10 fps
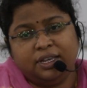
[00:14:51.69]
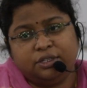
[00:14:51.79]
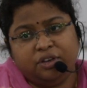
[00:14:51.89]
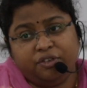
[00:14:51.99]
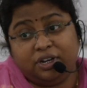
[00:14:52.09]
So
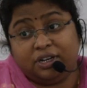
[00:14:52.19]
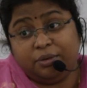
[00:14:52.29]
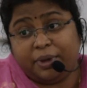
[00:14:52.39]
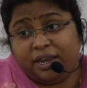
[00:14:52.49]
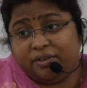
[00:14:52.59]
if you learn
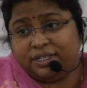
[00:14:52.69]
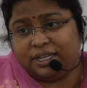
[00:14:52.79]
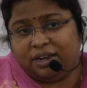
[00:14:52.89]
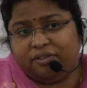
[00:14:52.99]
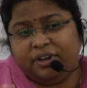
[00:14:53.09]
by
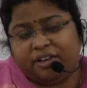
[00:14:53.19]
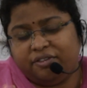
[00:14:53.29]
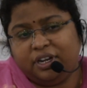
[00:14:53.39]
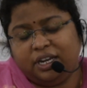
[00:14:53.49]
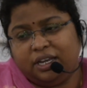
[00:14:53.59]
yourself,
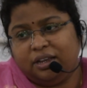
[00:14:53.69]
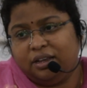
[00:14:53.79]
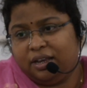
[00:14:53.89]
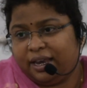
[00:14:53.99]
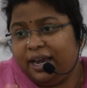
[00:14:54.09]
definitely
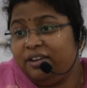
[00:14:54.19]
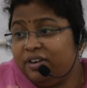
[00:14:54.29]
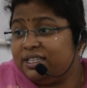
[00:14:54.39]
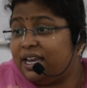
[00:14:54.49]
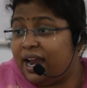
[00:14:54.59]
it will
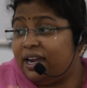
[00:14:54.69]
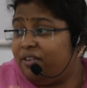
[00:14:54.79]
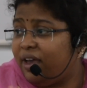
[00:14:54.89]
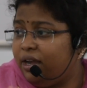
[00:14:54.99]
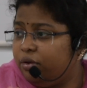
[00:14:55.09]
is an added
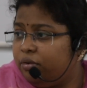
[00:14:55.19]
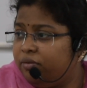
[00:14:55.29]
value.